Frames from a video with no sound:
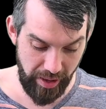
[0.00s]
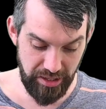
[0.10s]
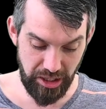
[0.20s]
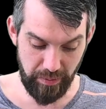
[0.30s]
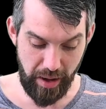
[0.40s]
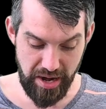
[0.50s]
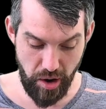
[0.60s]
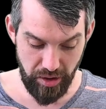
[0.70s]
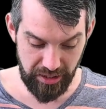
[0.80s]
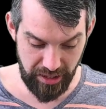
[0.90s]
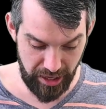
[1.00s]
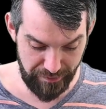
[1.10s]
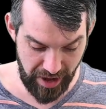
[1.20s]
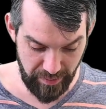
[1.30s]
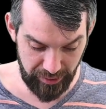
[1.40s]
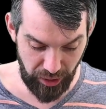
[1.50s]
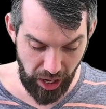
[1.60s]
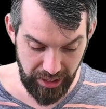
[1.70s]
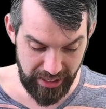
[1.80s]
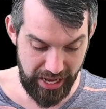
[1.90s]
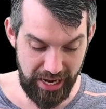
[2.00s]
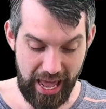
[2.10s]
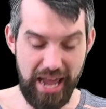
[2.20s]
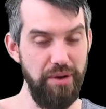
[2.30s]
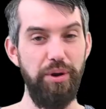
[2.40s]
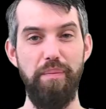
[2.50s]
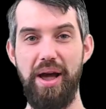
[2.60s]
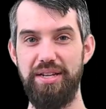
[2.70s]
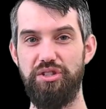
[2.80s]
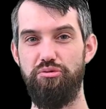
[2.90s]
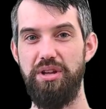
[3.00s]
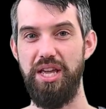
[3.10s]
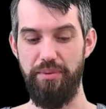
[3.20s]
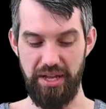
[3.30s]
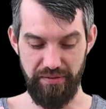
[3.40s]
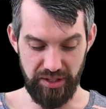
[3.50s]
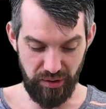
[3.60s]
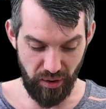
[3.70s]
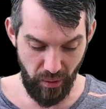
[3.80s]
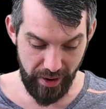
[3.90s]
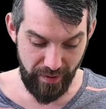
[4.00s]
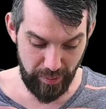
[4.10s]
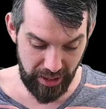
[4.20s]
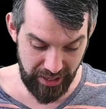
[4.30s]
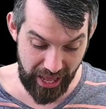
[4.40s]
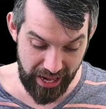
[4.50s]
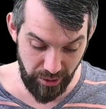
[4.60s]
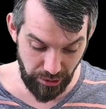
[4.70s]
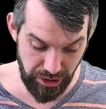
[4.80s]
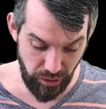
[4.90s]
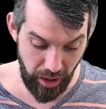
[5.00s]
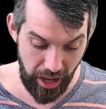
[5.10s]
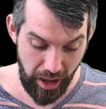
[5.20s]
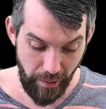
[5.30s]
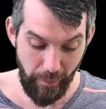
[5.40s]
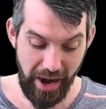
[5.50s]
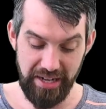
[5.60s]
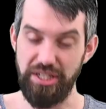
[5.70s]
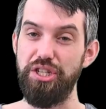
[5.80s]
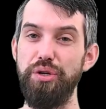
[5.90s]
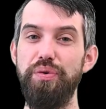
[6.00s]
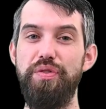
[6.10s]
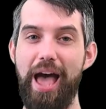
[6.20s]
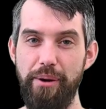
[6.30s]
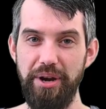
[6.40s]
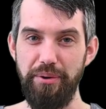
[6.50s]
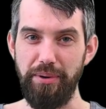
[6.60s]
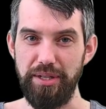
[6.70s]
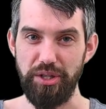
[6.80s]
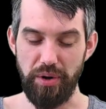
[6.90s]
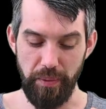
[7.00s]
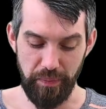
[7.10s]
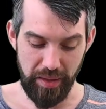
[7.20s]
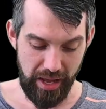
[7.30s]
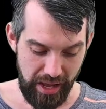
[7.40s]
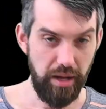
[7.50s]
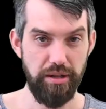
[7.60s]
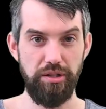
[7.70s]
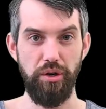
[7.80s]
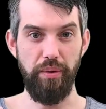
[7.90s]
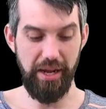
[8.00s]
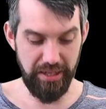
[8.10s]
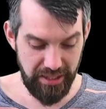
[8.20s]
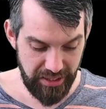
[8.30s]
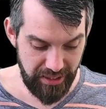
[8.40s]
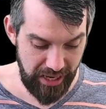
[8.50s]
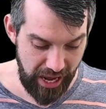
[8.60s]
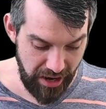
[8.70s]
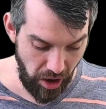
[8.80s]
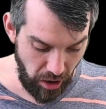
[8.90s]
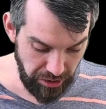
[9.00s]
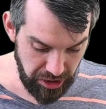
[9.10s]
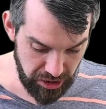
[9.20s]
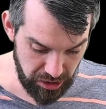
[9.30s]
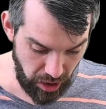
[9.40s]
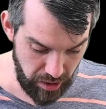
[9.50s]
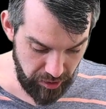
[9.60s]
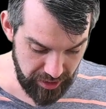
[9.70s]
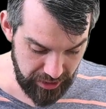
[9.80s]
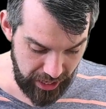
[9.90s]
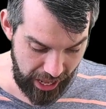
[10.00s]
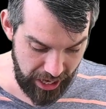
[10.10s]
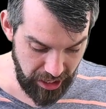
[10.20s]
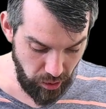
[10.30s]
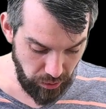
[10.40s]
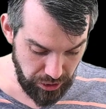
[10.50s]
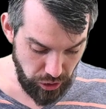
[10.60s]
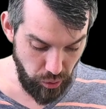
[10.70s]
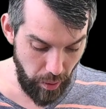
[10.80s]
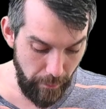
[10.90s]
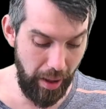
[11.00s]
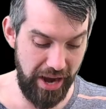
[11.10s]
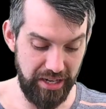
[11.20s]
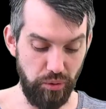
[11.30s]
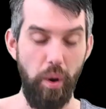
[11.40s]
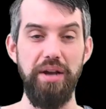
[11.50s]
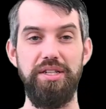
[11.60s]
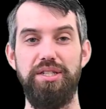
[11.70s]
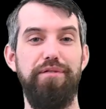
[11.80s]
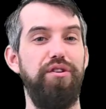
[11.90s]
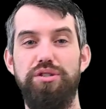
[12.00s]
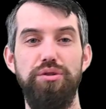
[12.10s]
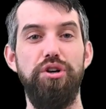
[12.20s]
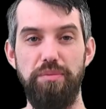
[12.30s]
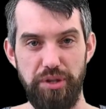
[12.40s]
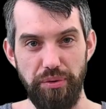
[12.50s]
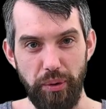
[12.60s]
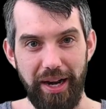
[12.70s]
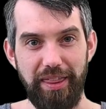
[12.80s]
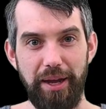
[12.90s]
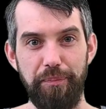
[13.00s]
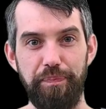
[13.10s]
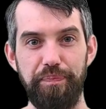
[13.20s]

bit just by noticing that if I plugged in n equal to minus 3, it would give a 0. And if I plugged in n equal to minus 2, that would equal to 0. So instead, I'll just start this at n equal to minus 1 since the first two terms don't do anything.